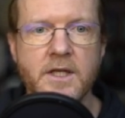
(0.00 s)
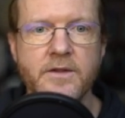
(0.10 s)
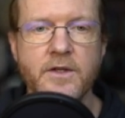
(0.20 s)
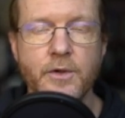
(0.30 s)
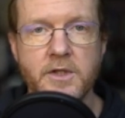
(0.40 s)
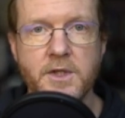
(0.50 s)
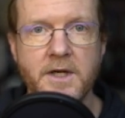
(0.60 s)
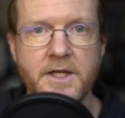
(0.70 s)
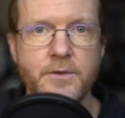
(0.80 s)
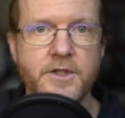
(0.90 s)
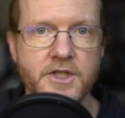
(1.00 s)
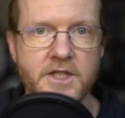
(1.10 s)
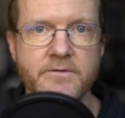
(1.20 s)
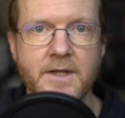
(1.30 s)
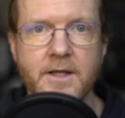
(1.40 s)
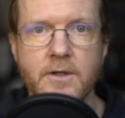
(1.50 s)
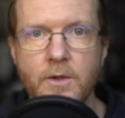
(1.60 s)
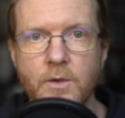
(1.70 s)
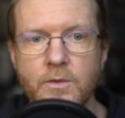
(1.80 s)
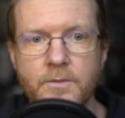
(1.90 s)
the only way to achieve that goal.